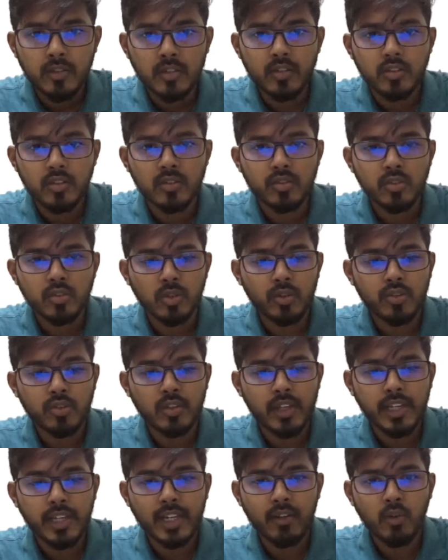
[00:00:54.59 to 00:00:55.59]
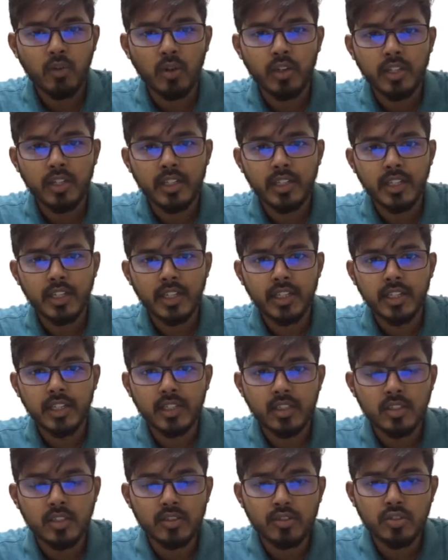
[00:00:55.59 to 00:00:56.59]
So looks like I have already taken it.
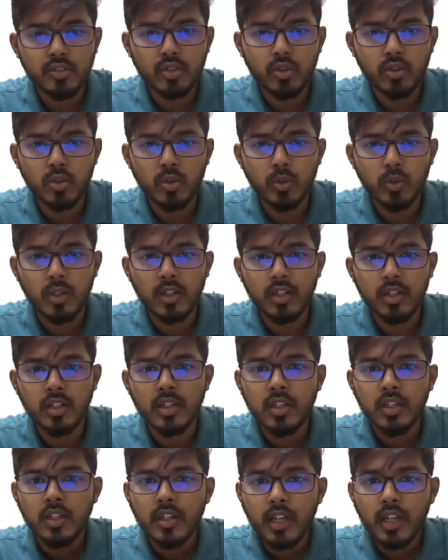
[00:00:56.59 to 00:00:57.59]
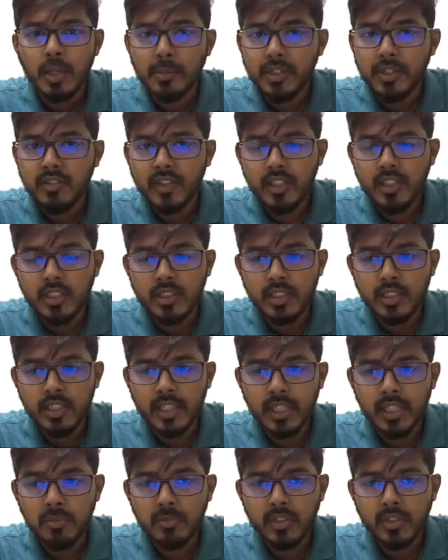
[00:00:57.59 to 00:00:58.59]
So I'm giving it the
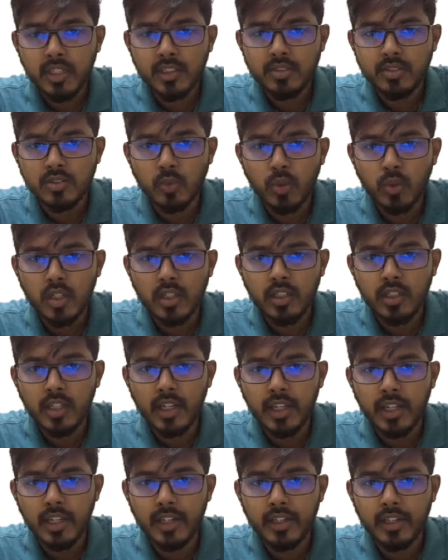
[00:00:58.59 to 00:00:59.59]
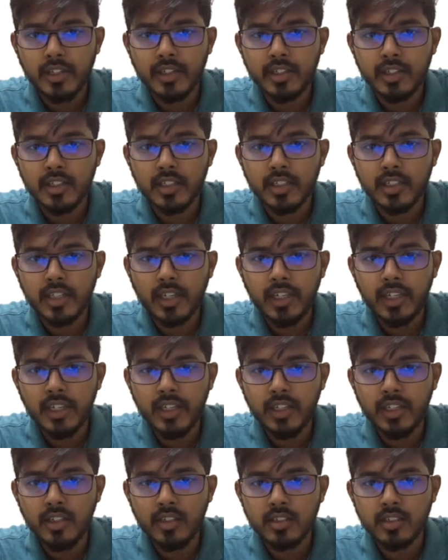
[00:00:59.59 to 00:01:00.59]
name test1, and
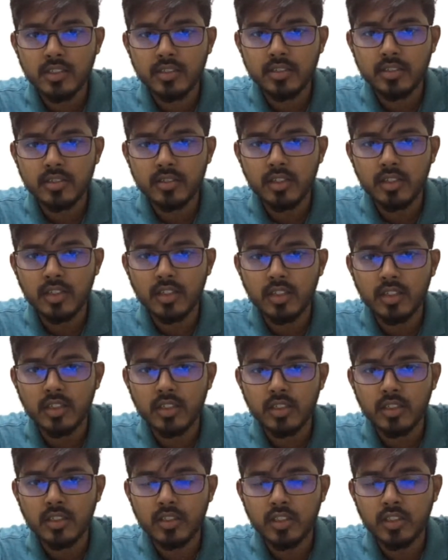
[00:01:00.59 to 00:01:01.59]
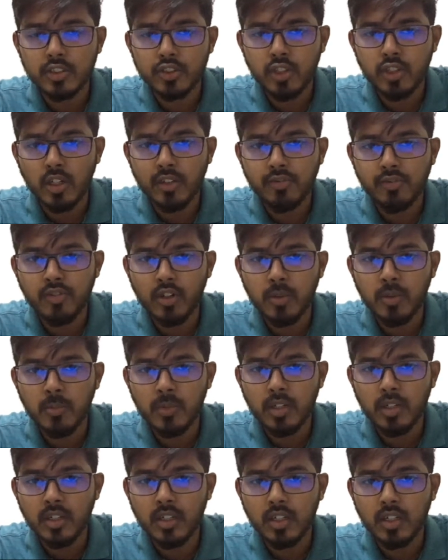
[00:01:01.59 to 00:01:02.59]
key is the short
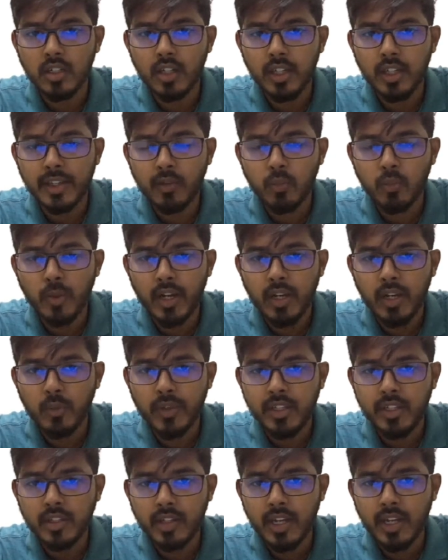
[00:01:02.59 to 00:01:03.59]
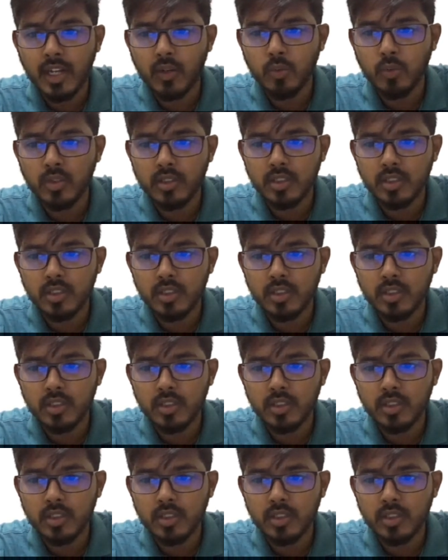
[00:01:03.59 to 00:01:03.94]
form like where we track with the